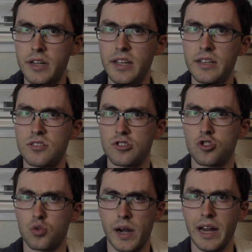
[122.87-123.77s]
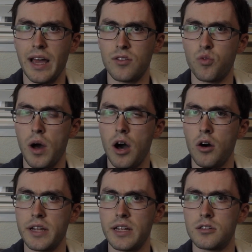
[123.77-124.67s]
he is great as
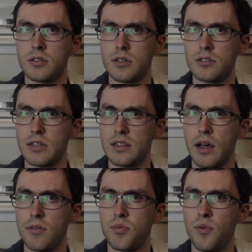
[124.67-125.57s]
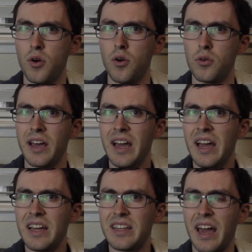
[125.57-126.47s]
well. He clearly loves food,
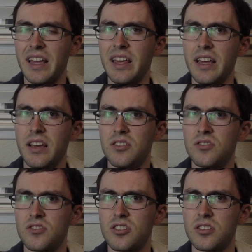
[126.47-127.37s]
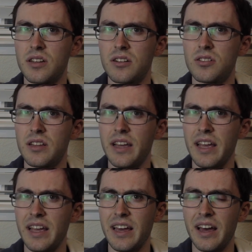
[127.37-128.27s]
yet he is
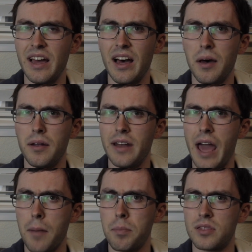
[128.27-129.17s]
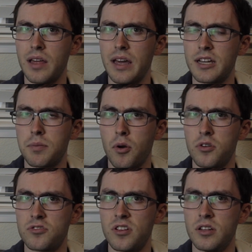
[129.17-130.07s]
clearly uh, an apathetic
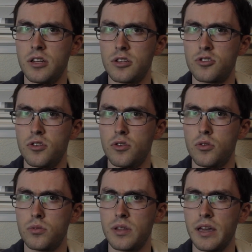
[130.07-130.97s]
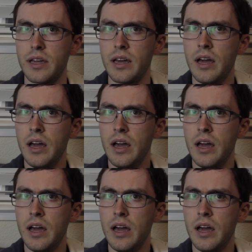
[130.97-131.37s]
person to the